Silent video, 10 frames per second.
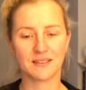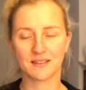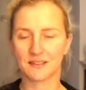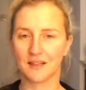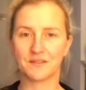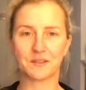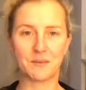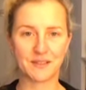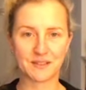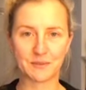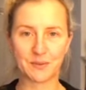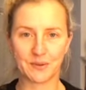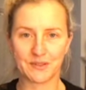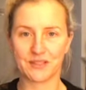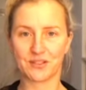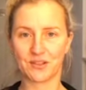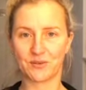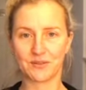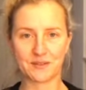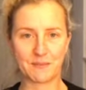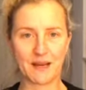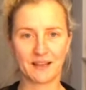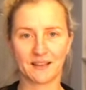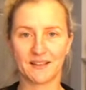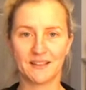comfortably supported, shoulders back.